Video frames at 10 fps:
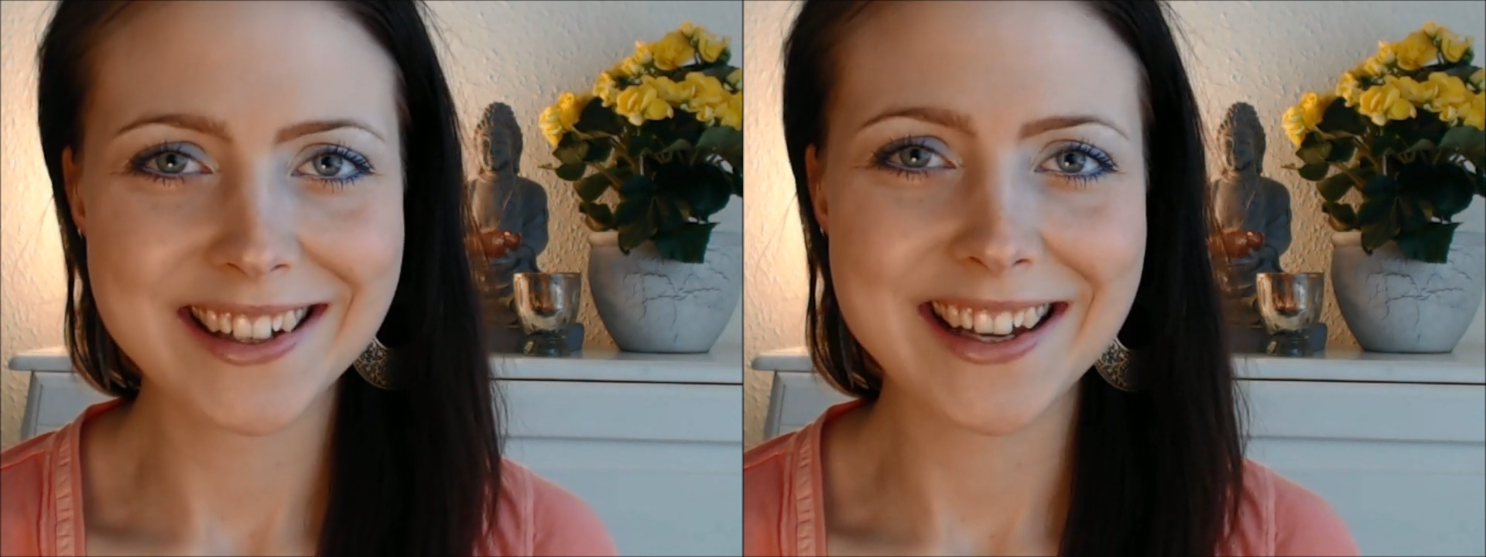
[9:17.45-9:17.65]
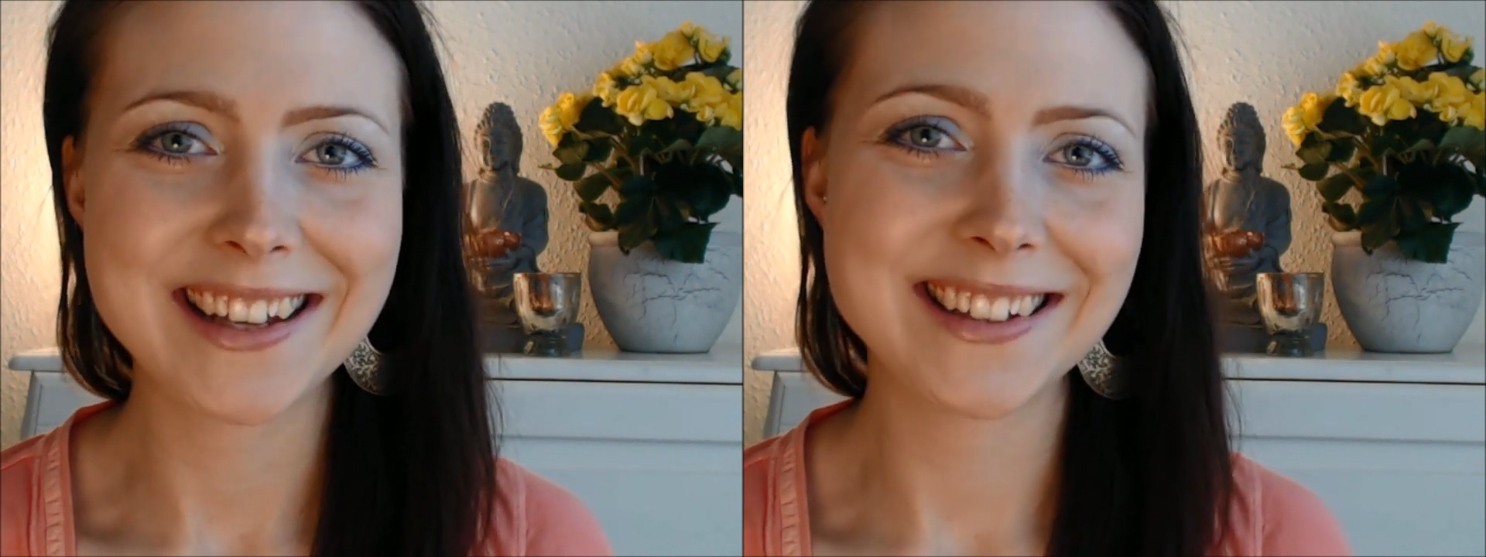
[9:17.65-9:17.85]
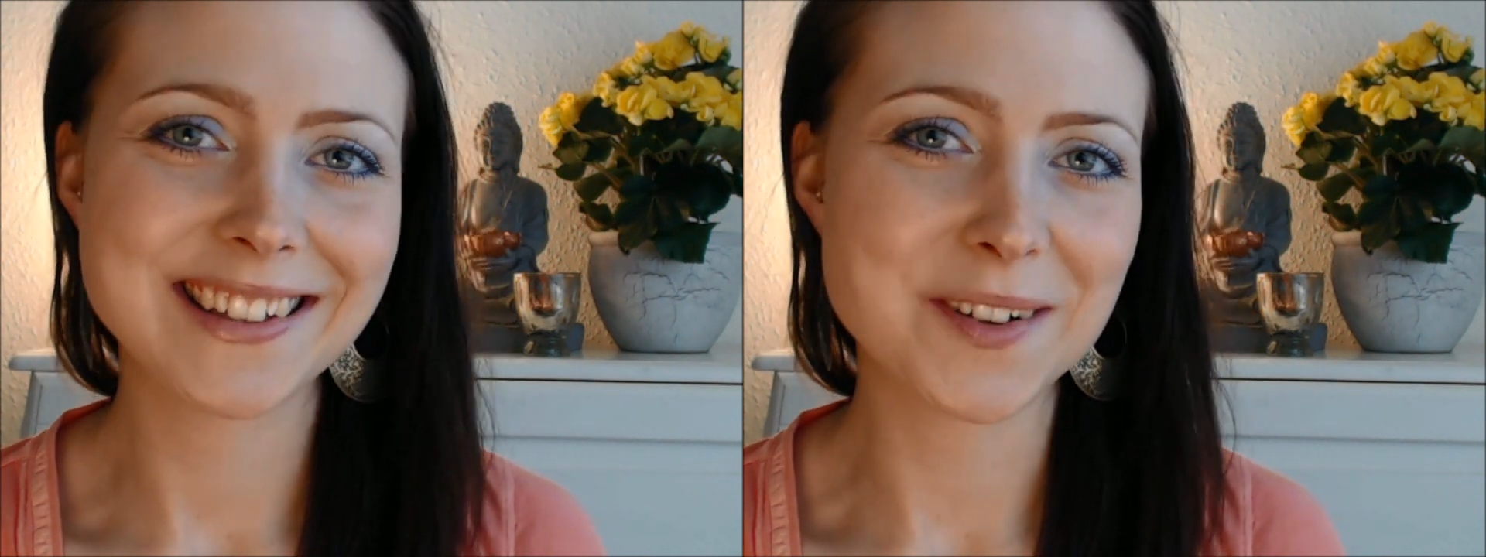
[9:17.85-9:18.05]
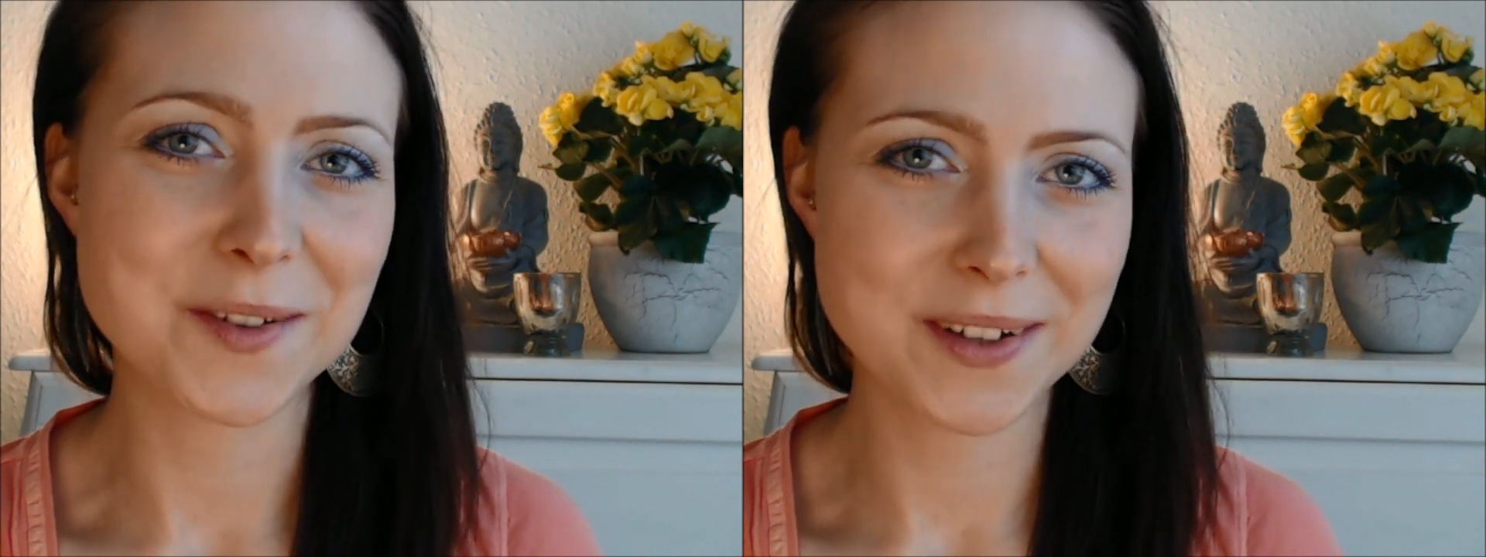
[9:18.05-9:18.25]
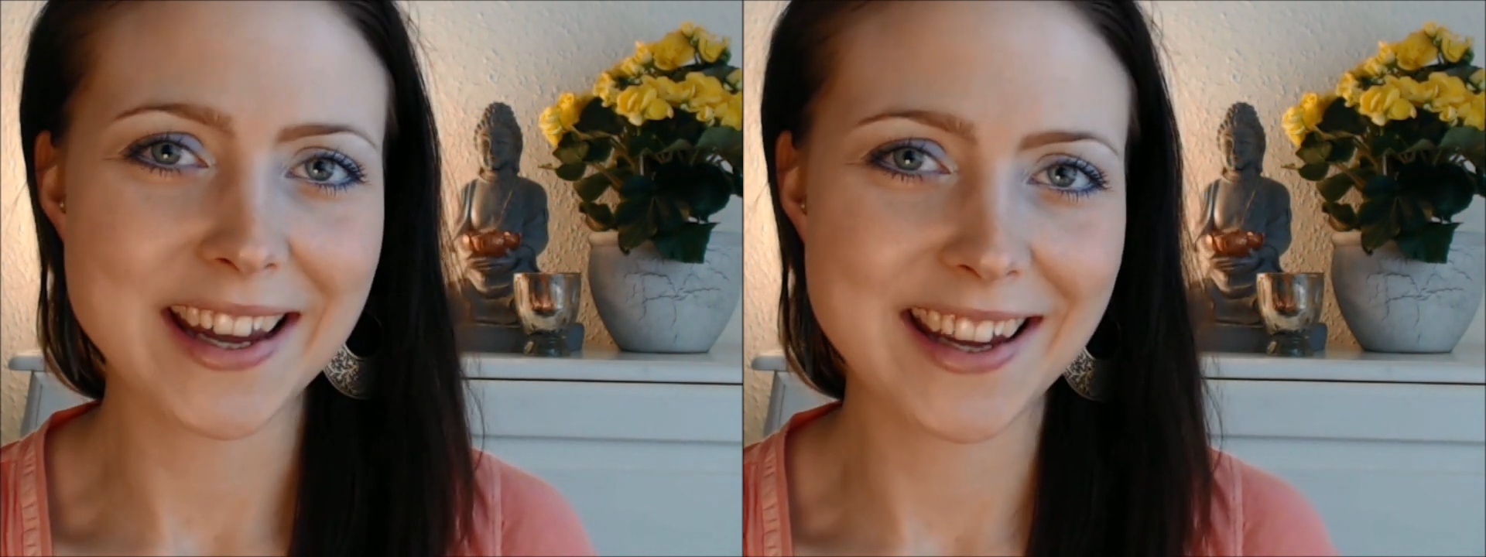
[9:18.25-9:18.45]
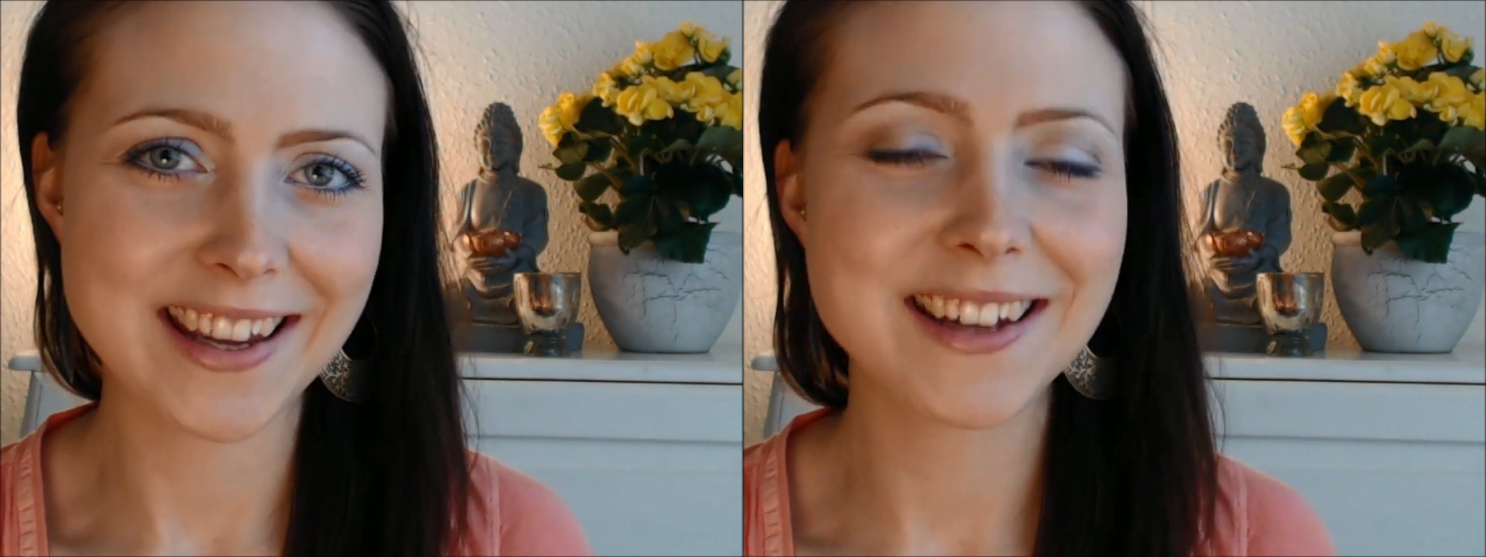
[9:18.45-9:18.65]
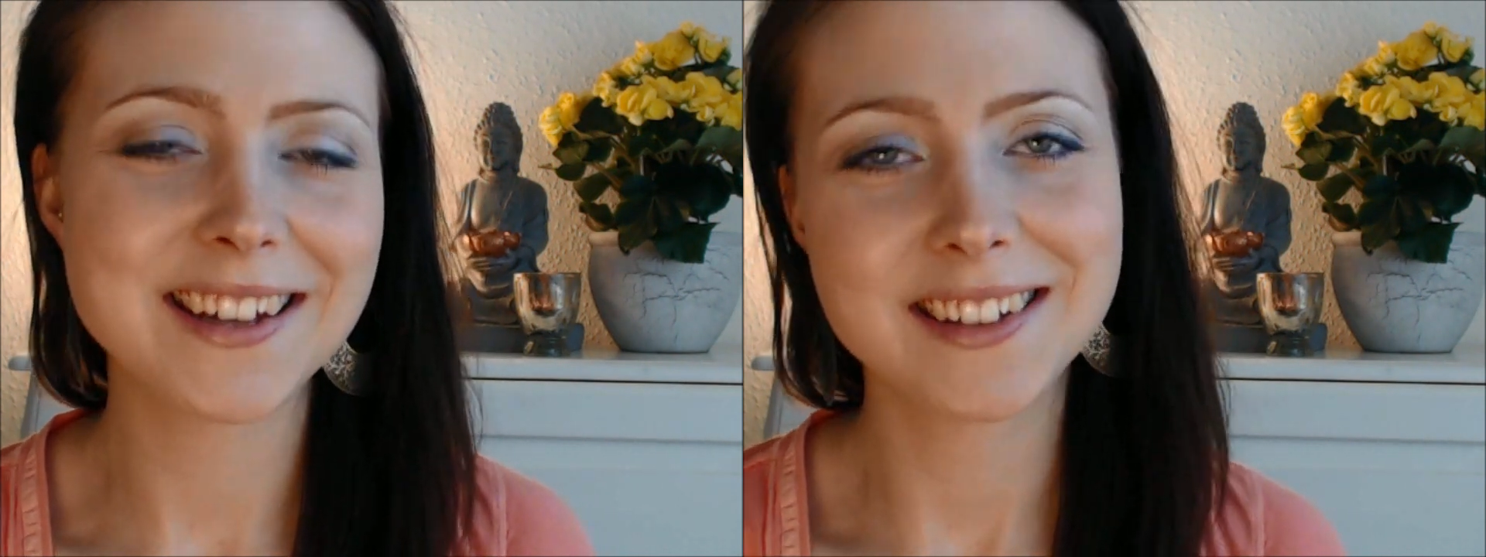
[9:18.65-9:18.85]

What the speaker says: it's okay,